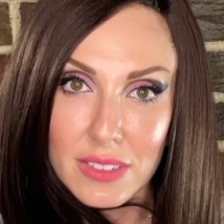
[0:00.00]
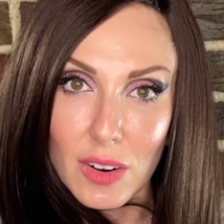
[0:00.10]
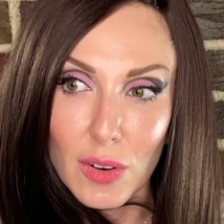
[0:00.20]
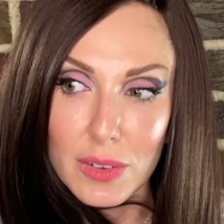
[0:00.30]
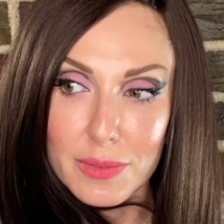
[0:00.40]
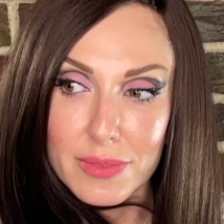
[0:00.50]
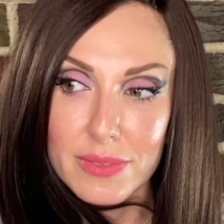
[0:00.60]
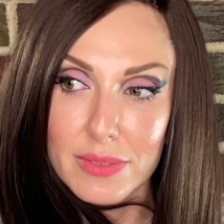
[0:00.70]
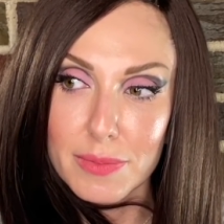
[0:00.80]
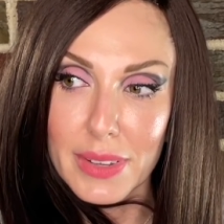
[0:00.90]
Or
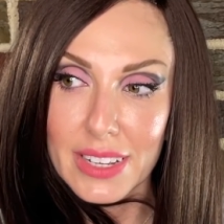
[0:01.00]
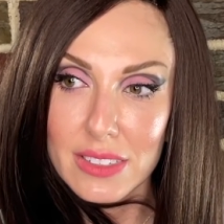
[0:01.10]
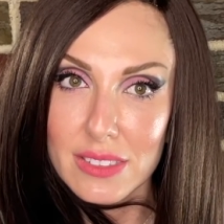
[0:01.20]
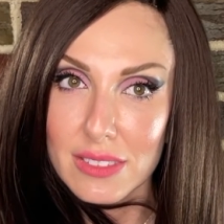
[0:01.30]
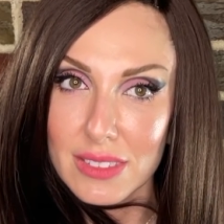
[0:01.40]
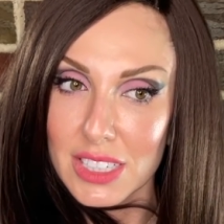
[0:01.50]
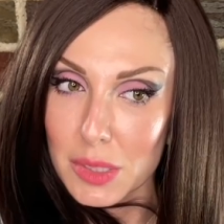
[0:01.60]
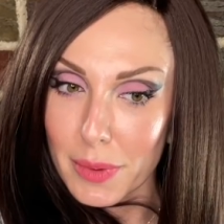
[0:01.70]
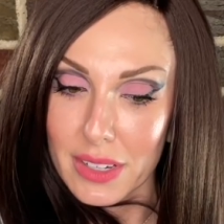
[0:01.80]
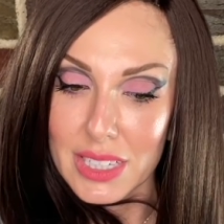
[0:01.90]
They
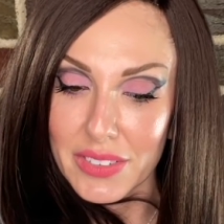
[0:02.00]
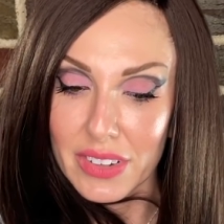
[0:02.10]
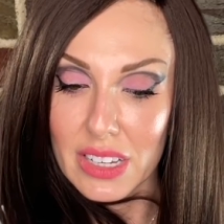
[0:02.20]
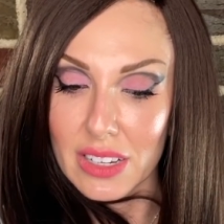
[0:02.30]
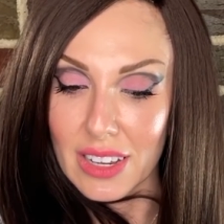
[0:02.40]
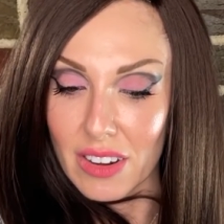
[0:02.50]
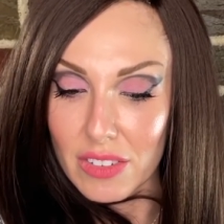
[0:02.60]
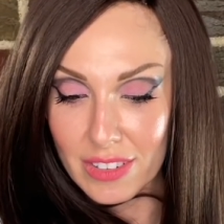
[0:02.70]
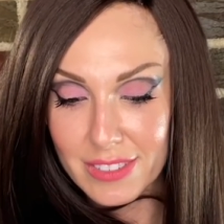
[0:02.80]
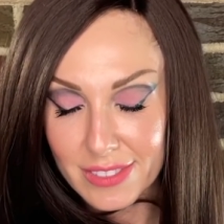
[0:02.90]
should make a DVD, I
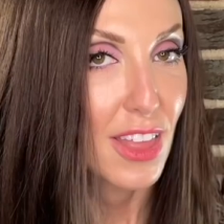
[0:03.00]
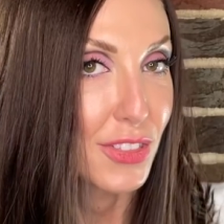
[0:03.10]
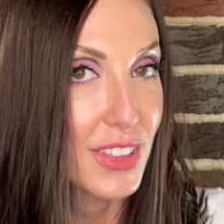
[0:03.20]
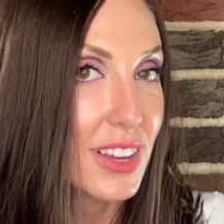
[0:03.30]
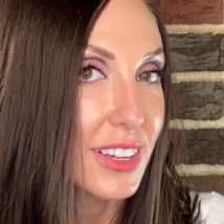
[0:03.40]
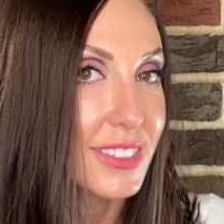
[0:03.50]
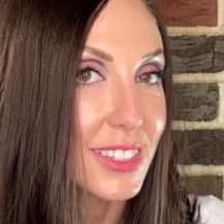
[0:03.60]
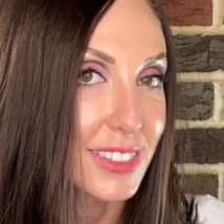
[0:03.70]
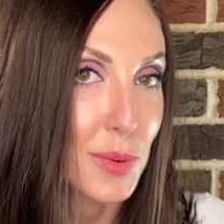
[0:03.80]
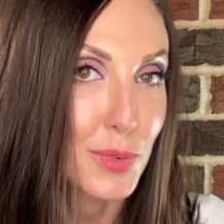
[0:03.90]
don't know. This
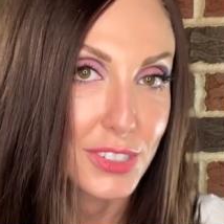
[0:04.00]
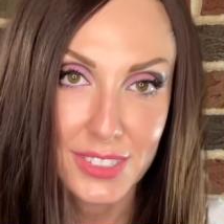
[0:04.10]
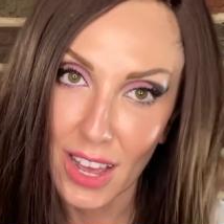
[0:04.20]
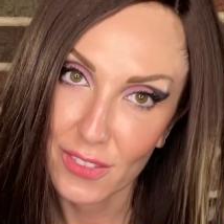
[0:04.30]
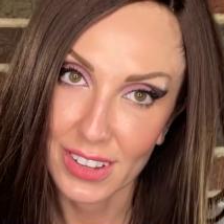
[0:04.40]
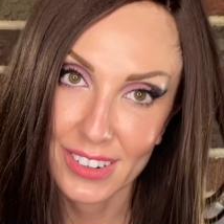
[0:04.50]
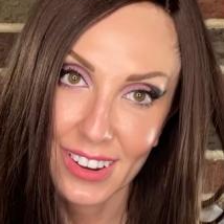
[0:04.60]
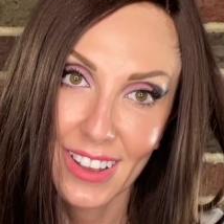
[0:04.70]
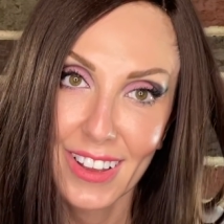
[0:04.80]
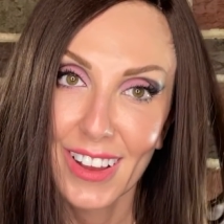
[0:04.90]
is number 7
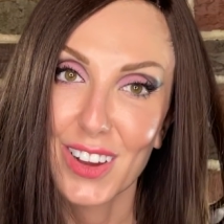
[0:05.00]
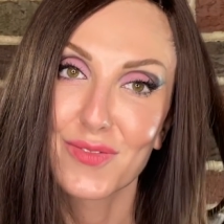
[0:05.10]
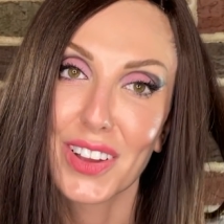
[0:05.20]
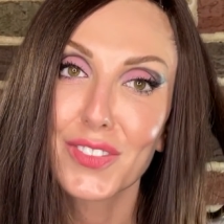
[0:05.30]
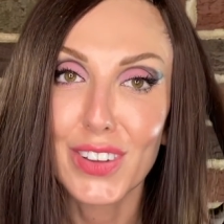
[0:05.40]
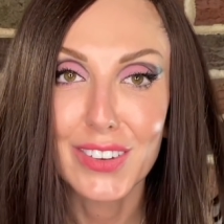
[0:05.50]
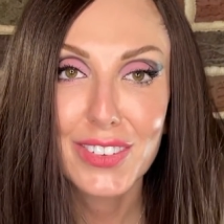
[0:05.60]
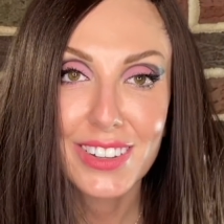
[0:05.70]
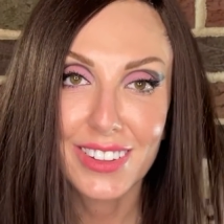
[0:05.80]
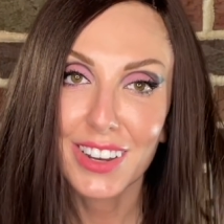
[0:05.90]
of my
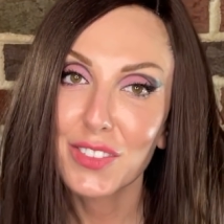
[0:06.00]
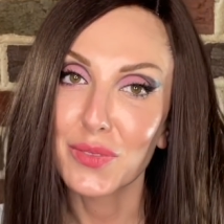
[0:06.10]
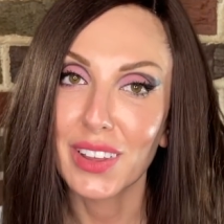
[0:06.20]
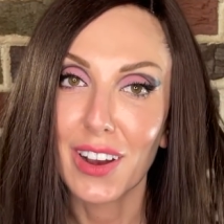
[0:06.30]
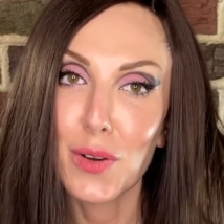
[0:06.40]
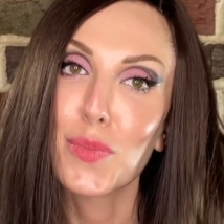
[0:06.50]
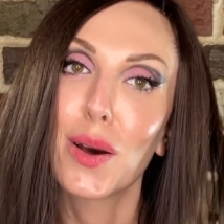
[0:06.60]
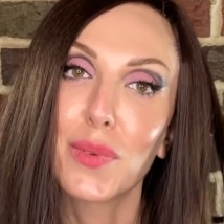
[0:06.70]
favorite look from the Artpop